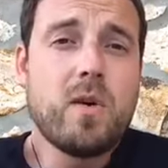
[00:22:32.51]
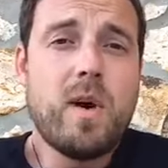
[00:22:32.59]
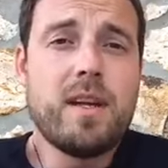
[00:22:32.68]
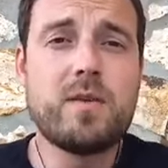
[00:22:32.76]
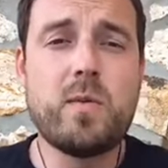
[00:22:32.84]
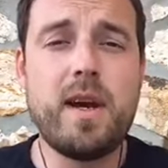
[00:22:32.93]
I
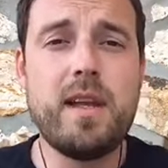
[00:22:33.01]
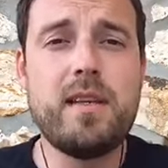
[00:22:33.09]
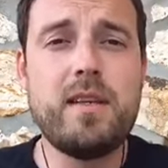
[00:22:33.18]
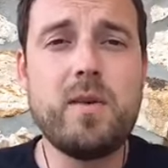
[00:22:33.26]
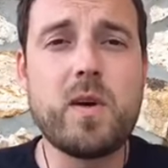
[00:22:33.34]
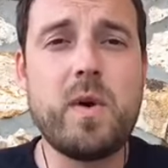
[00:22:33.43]
just wanted to
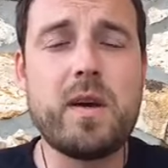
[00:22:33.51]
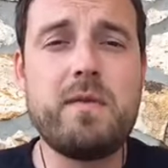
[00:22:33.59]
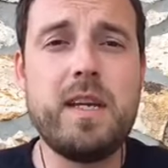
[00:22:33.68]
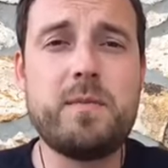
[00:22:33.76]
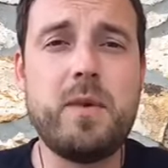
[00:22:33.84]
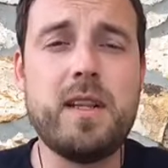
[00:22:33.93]
do a quick
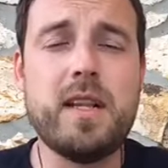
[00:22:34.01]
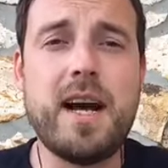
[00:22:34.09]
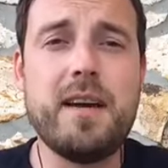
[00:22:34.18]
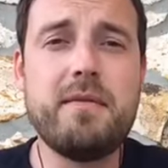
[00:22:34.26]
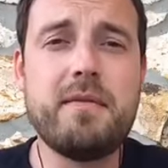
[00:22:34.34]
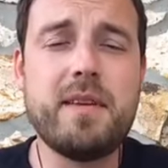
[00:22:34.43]
Facebook
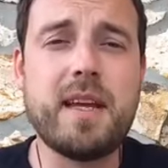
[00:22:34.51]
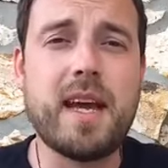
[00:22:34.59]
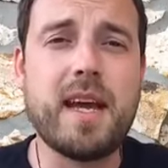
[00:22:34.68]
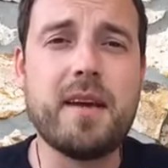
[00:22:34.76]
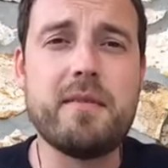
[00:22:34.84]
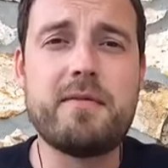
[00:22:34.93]
Live
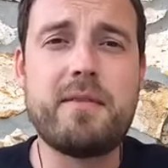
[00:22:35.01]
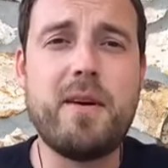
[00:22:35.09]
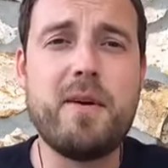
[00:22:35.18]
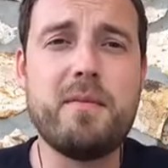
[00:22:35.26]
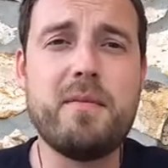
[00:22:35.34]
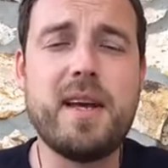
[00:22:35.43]
uh,
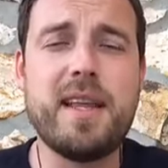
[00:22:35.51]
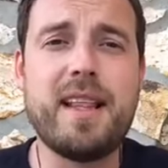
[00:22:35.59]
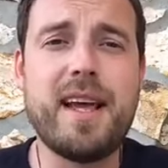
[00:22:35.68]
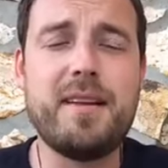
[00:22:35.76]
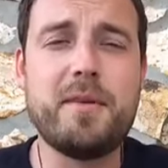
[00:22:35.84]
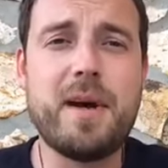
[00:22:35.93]
from uh, the
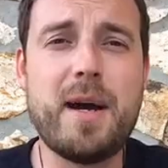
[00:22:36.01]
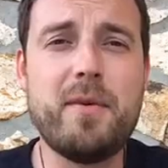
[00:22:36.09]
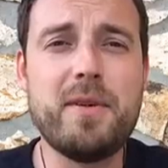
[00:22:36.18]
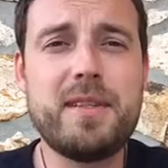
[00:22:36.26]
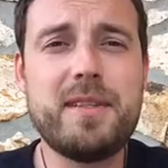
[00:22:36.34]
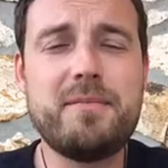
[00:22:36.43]
land of
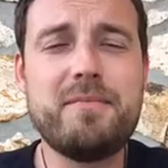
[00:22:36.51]
Patmos.